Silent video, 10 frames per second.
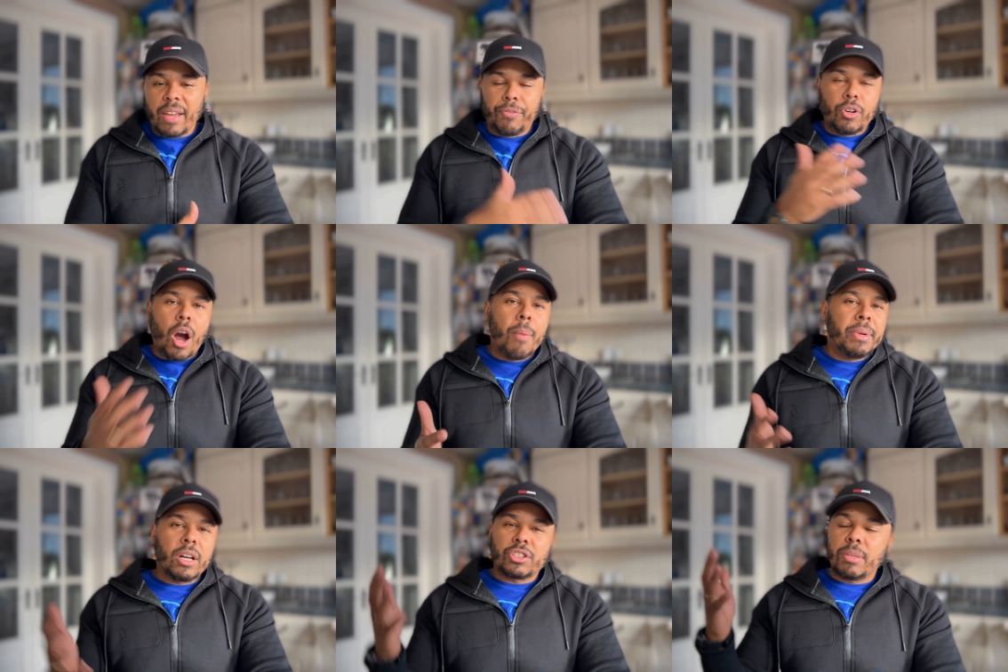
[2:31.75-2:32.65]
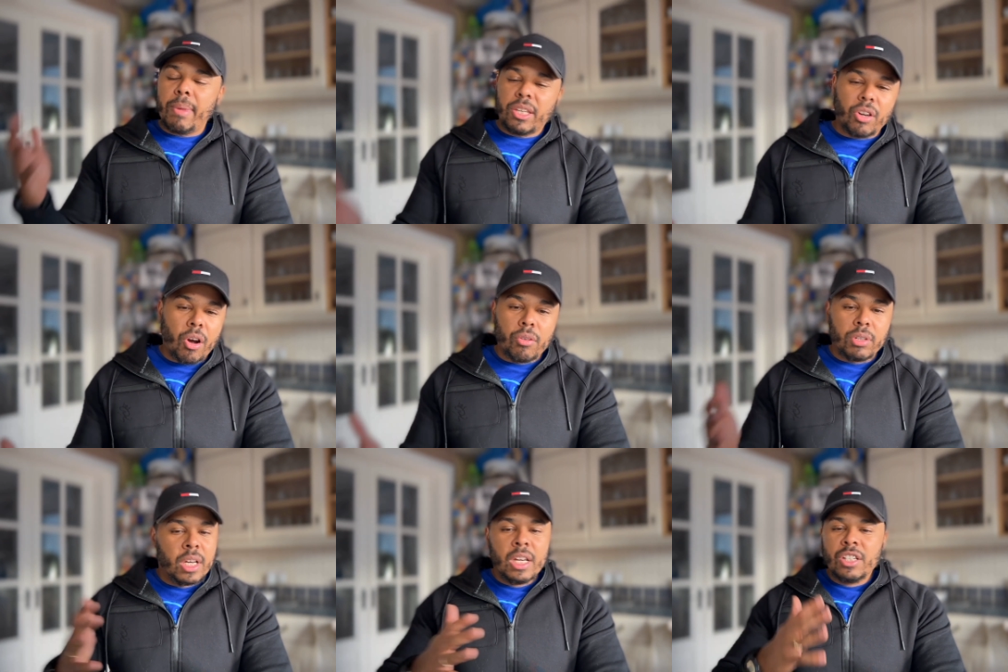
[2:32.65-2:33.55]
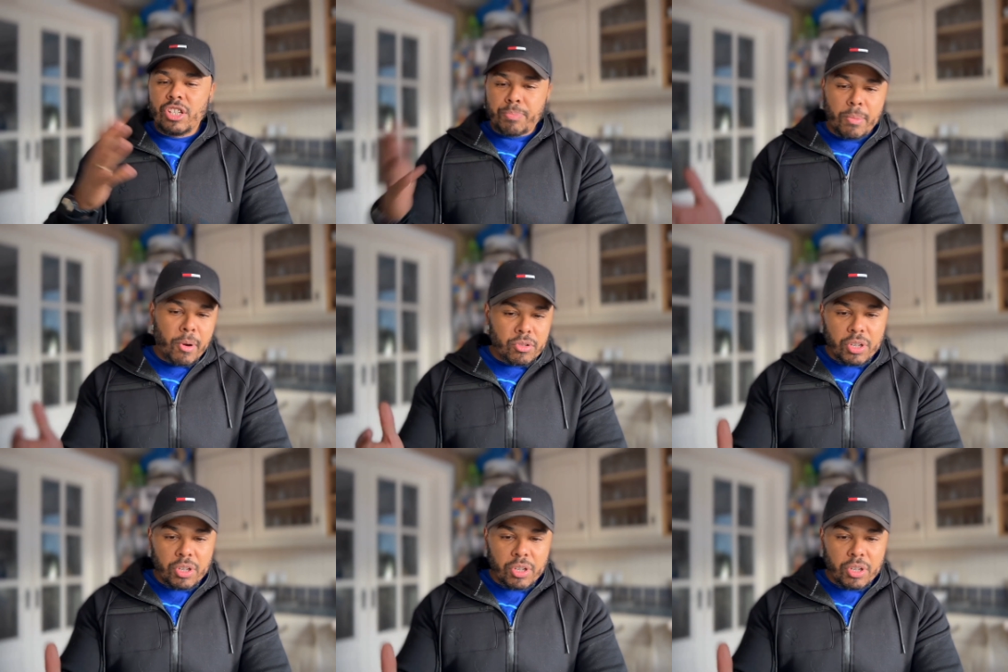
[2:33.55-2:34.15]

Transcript: If you can't be asked to make your own, just promote